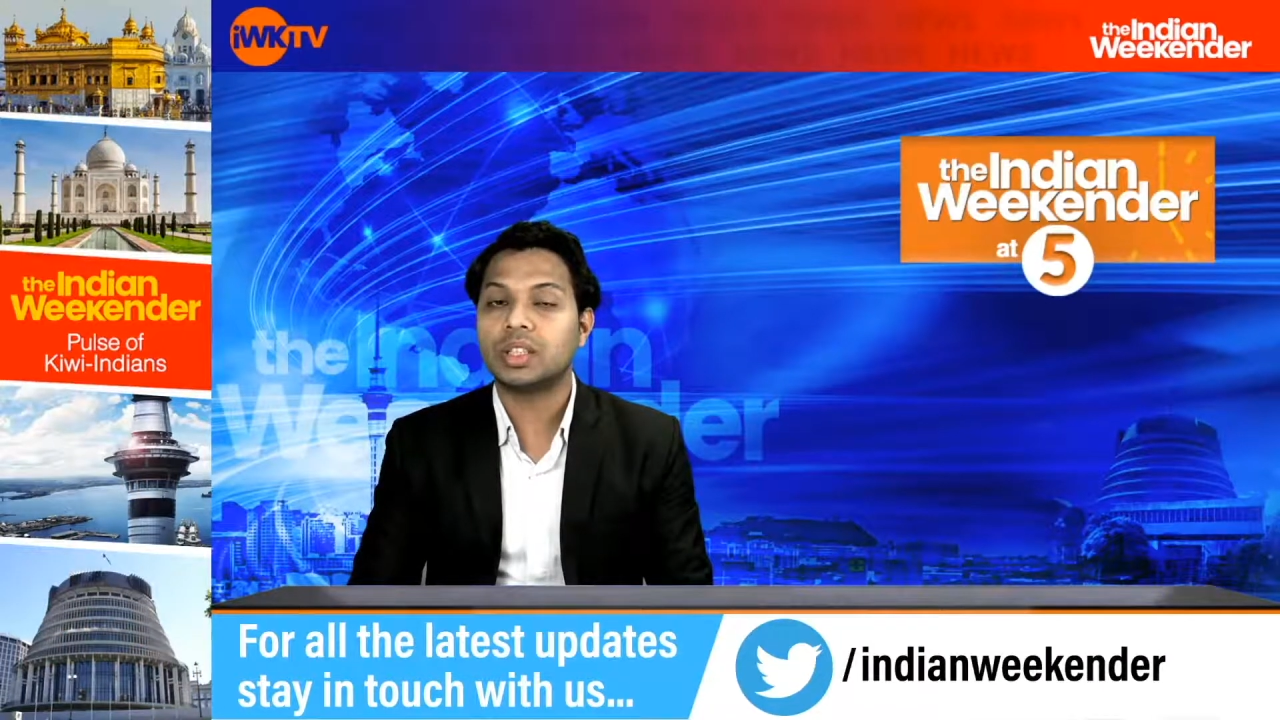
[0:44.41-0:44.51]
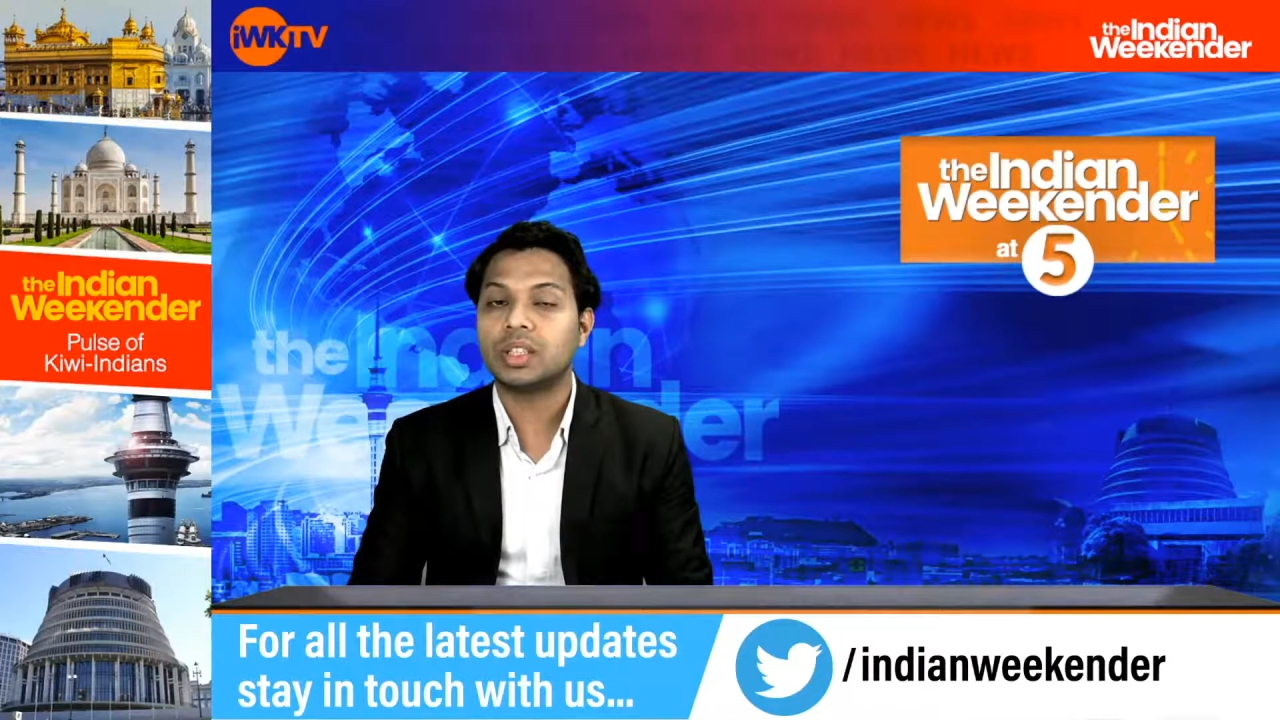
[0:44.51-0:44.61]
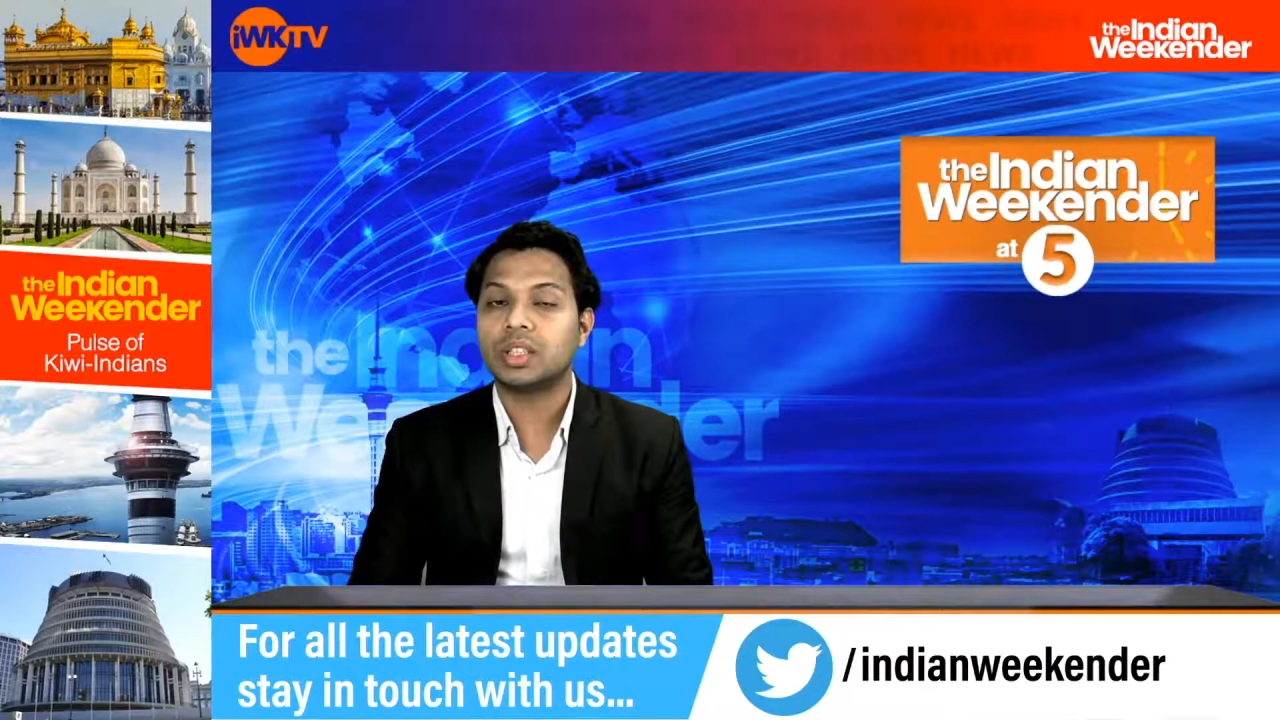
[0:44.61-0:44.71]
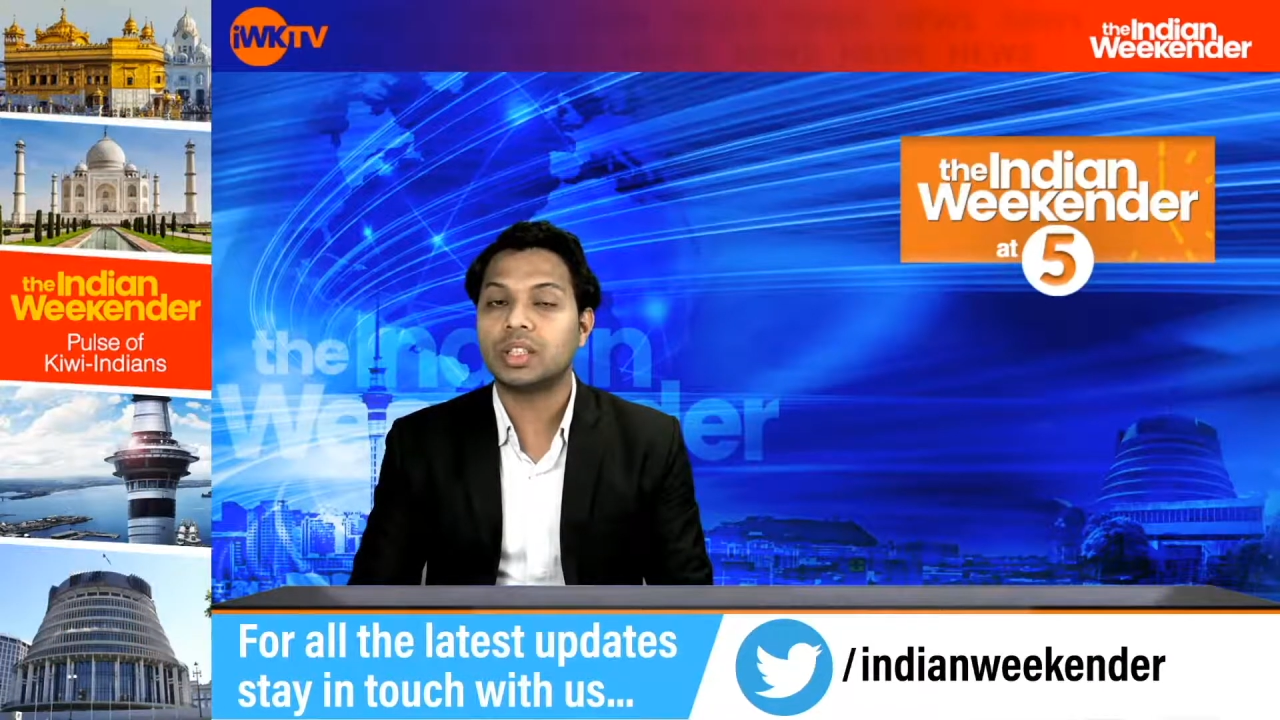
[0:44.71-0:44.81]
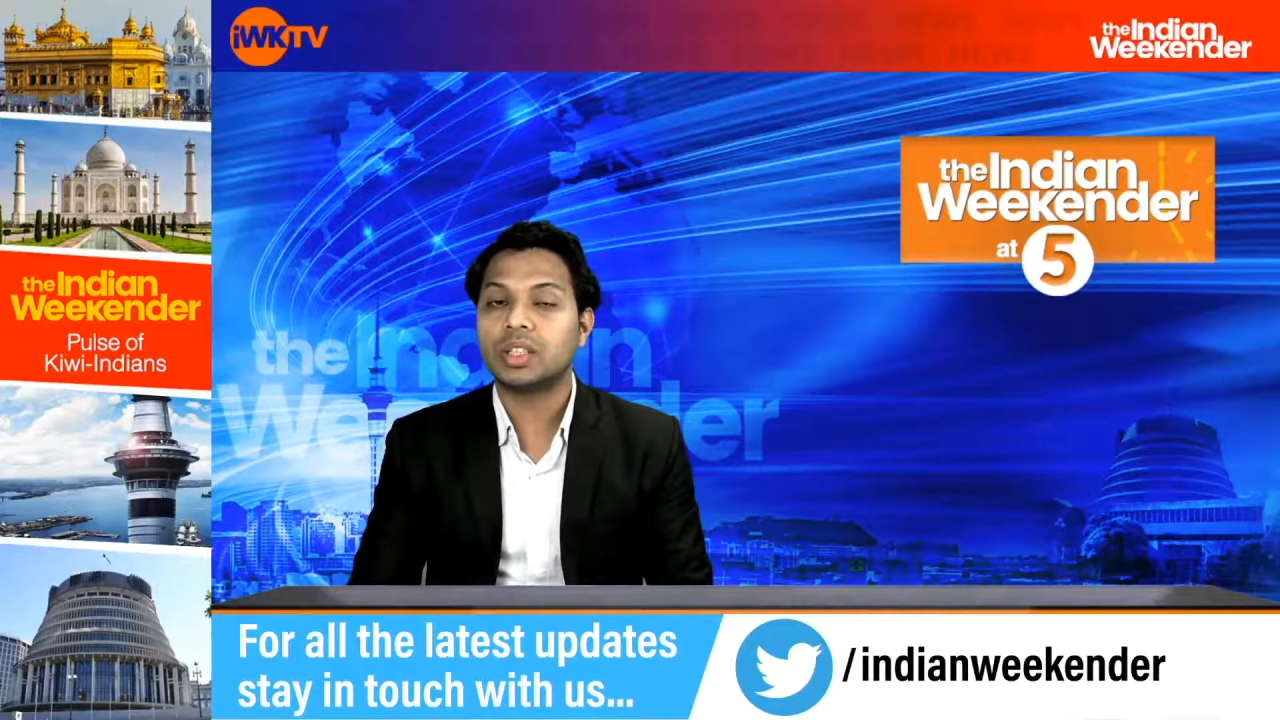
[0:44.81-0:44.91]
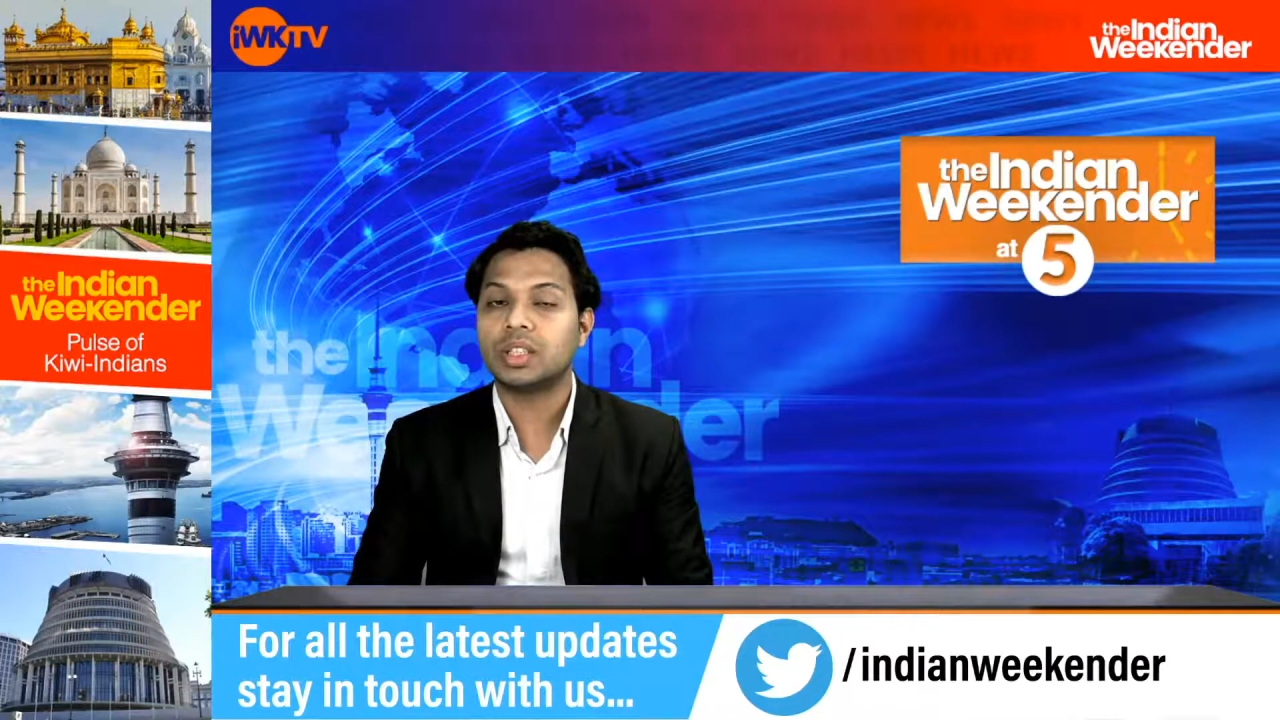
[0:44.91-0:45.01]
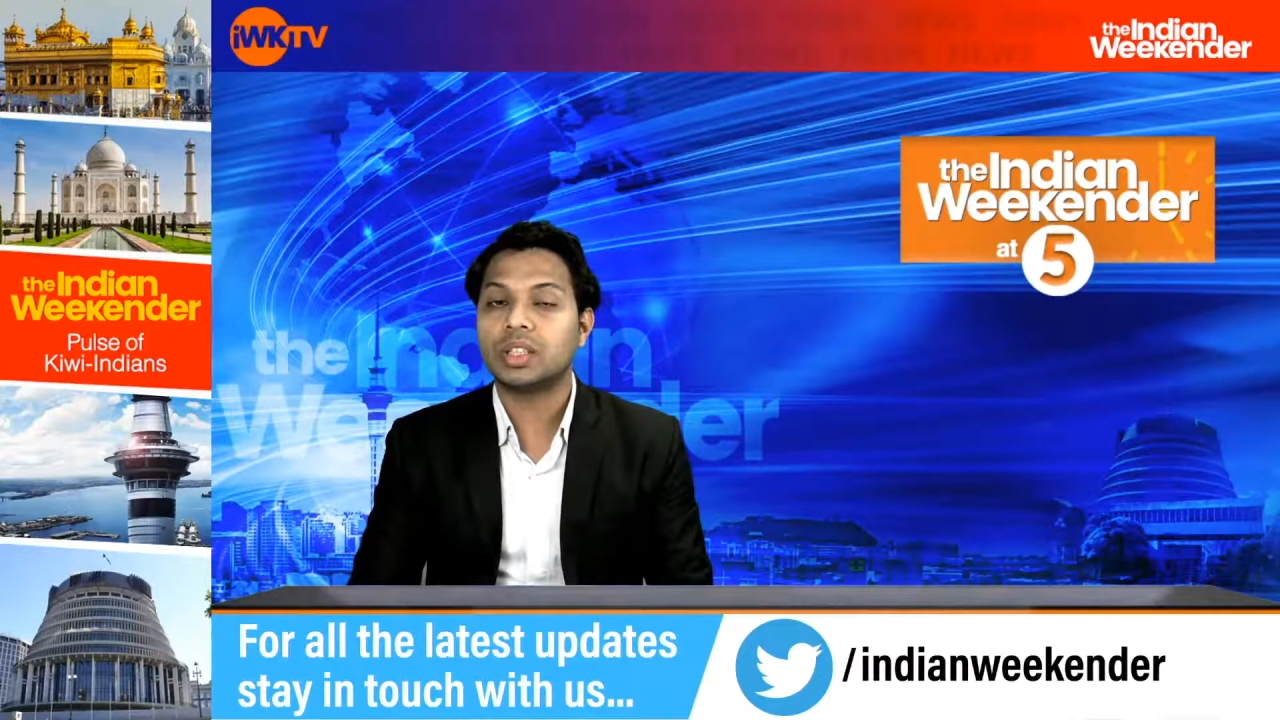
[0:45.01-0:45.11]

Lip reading: who arrived